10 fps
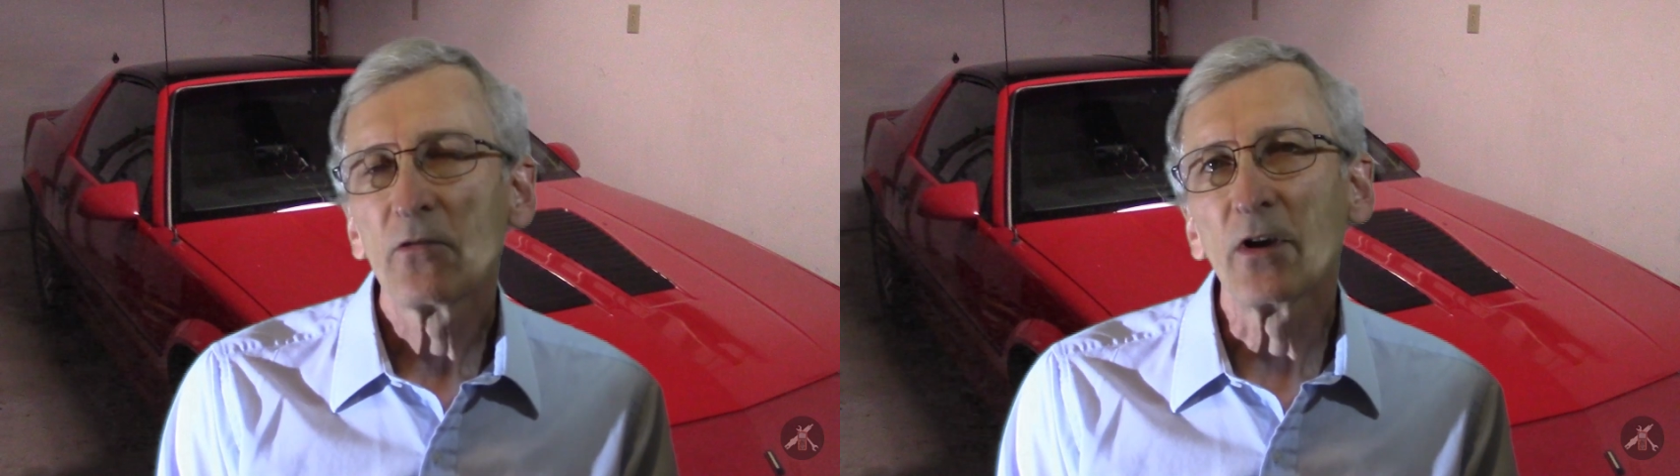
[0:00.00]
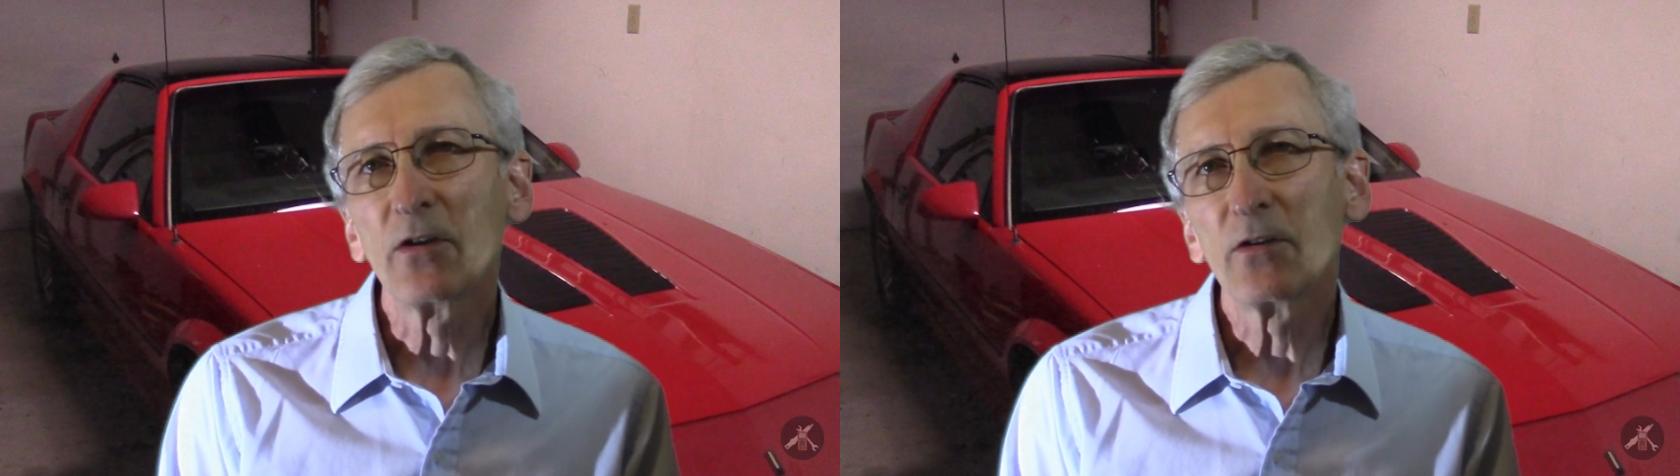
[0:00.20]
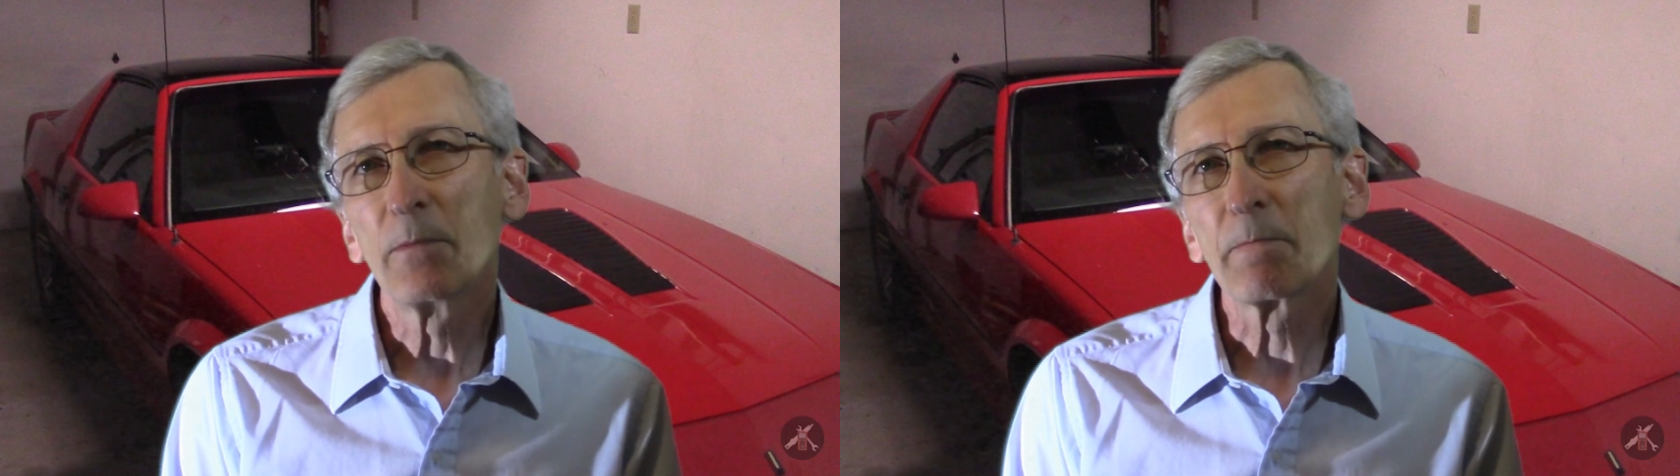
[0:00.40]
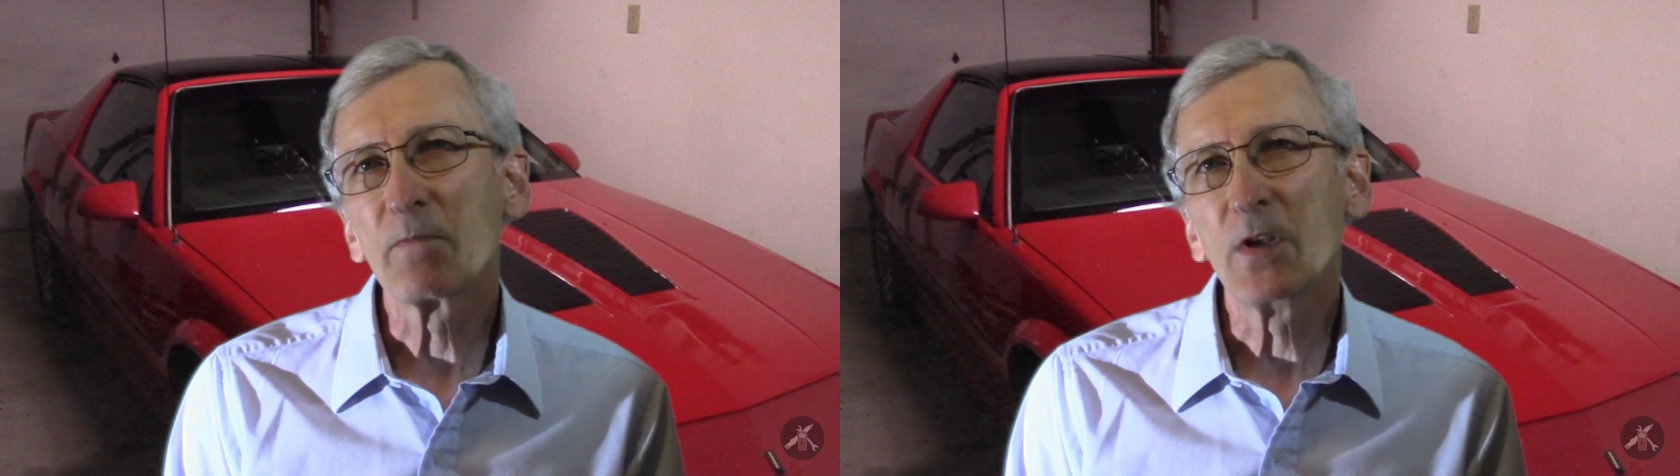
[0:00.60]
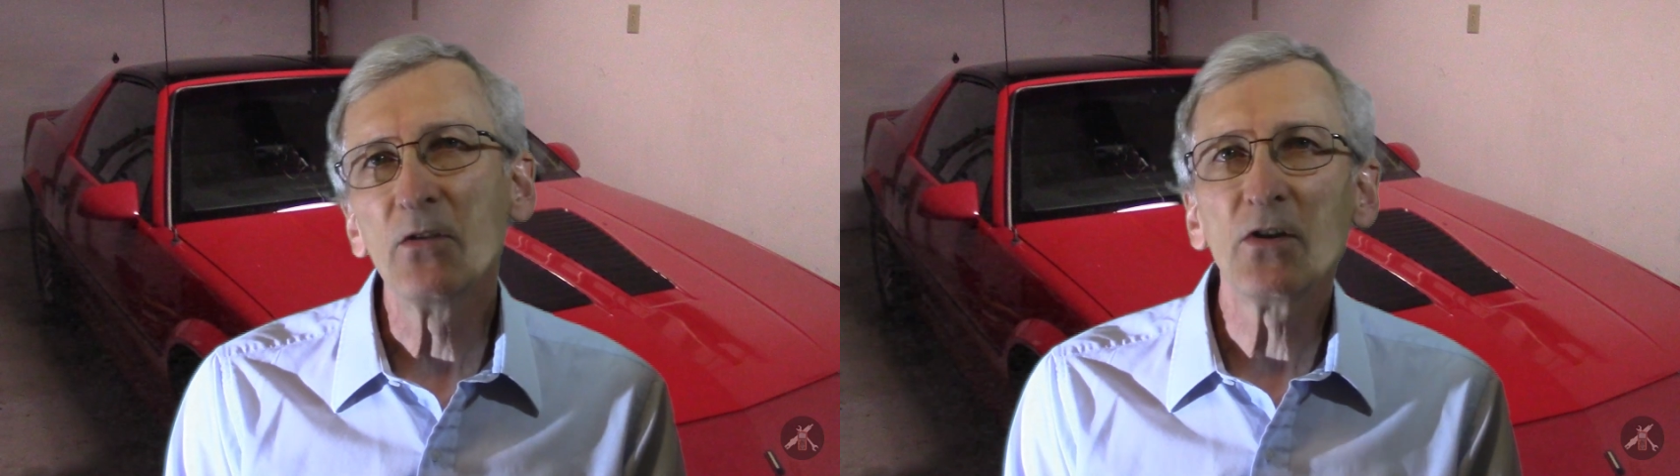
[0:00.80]
that
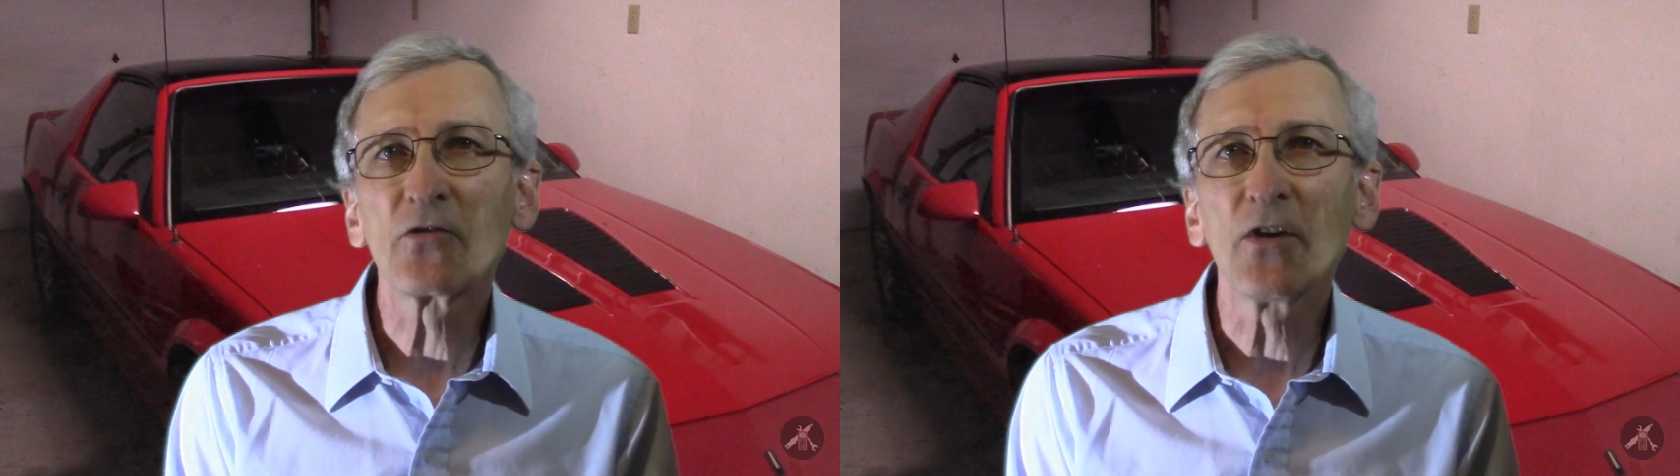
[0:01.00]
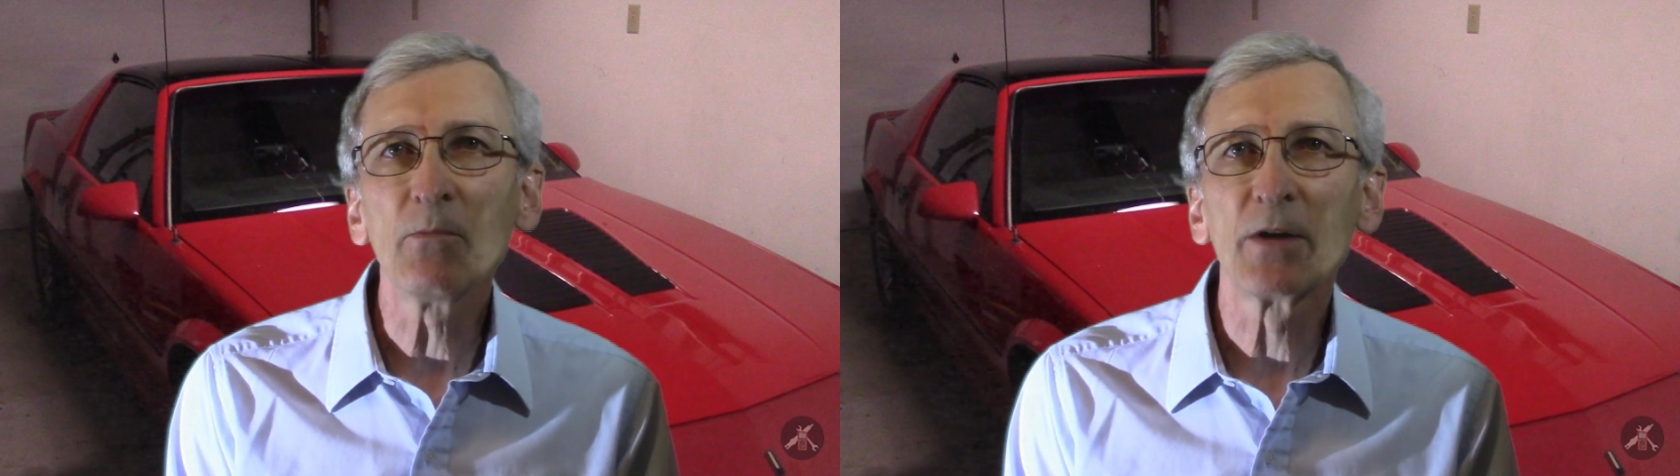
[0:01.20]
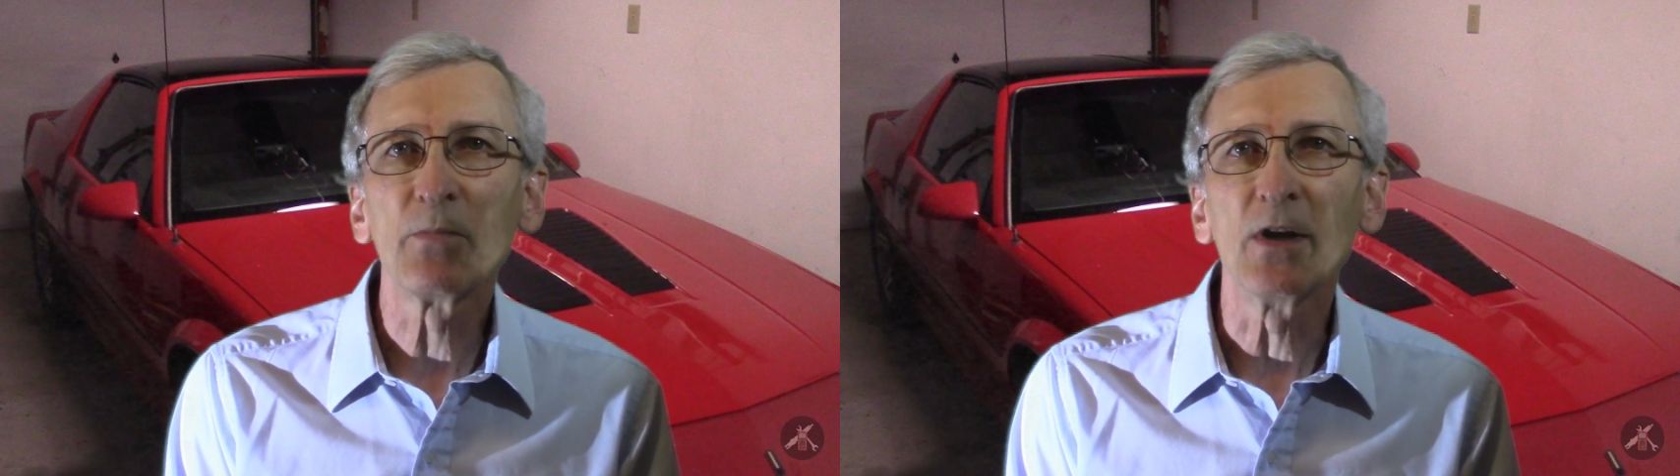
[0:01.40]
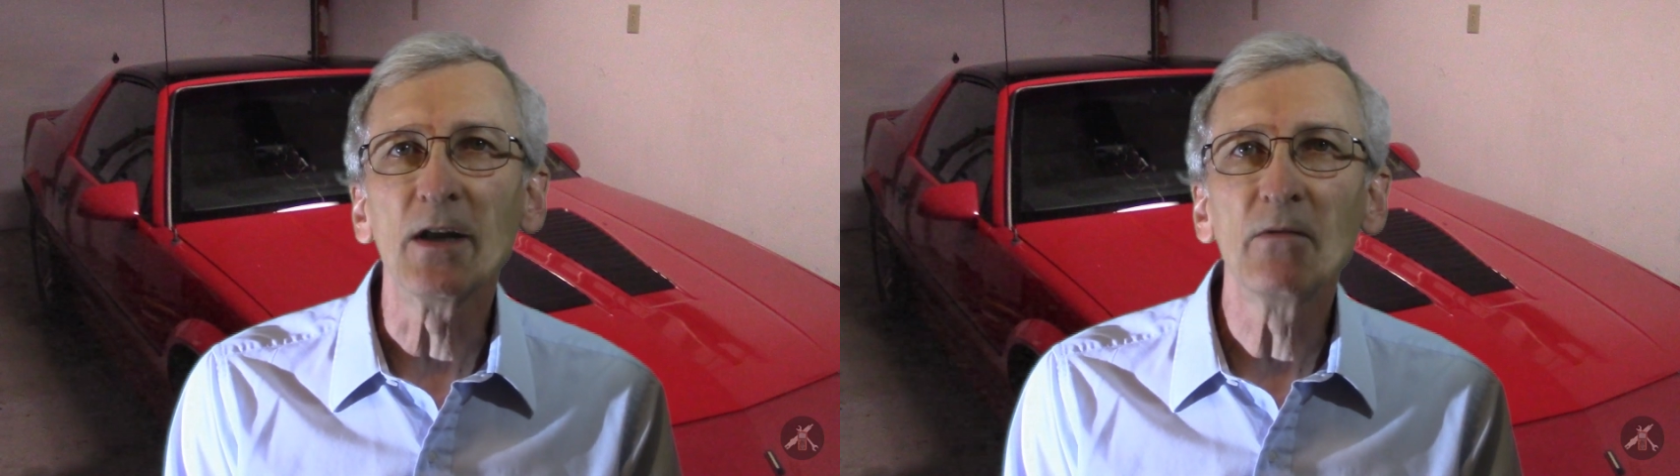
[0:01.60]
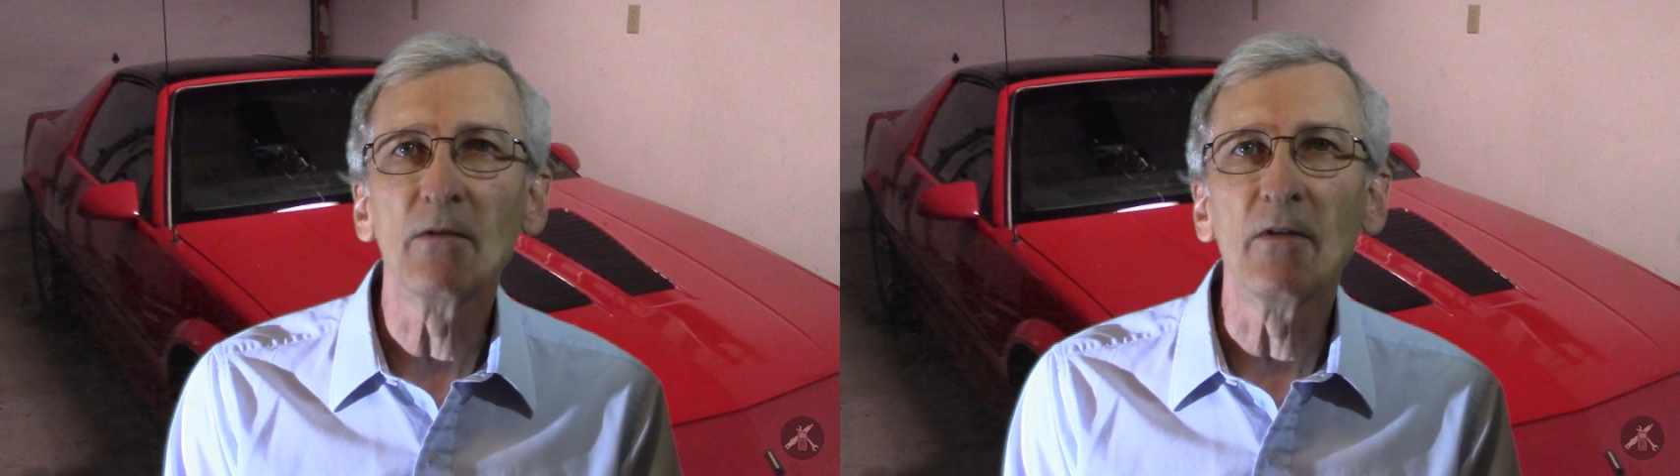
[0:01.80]
in the assembly plant,